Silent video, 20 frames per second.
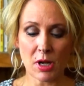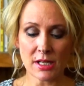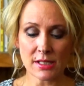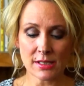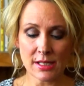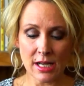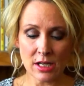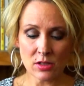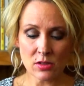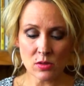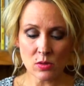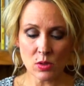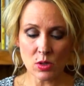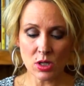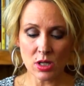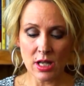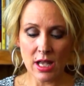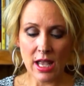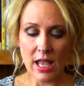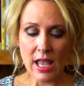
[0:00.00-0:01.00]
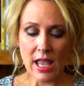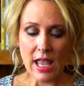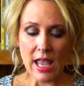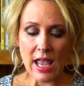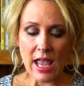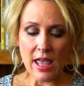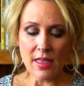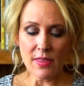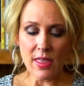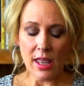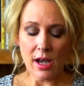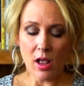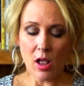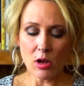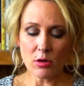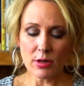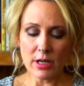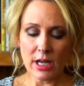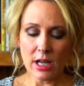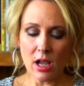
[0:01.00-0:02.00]
bisexual, and that
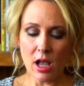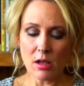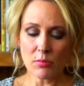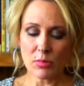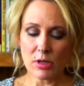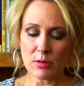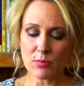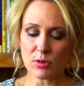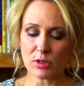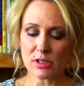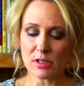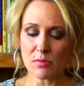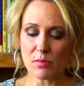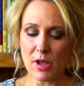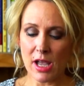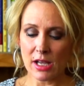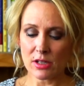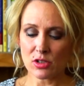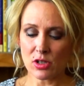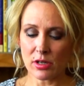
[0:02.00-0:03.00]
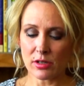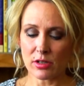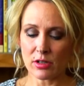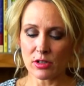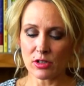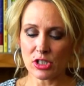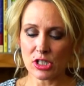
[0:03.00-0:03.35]
already got people to bash on her.